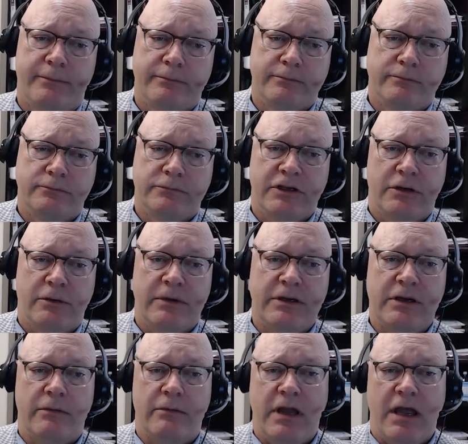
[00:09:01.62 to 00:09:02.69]
we
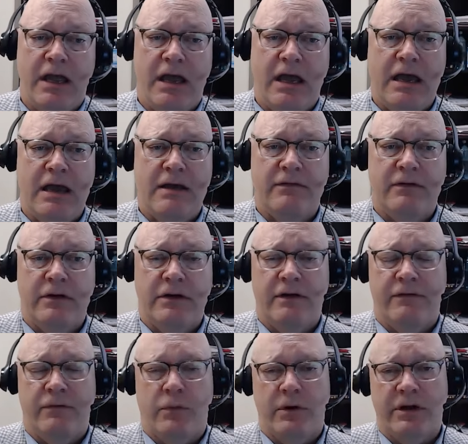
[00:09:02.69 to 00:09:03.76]
don't have
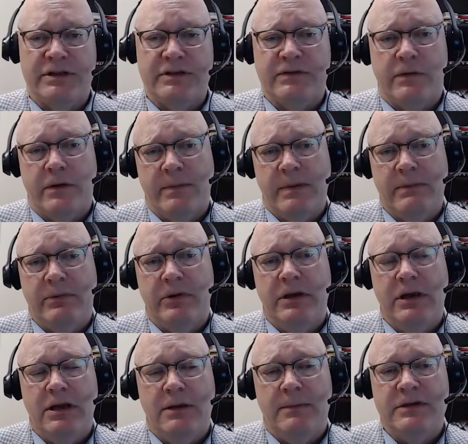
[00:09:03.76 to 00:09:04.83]
enough organs for all the people that
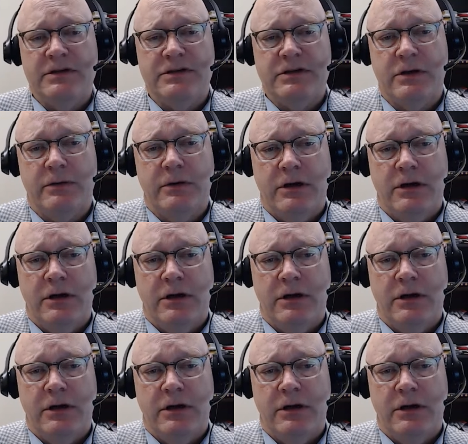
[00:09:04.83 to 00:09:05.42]
need them. And so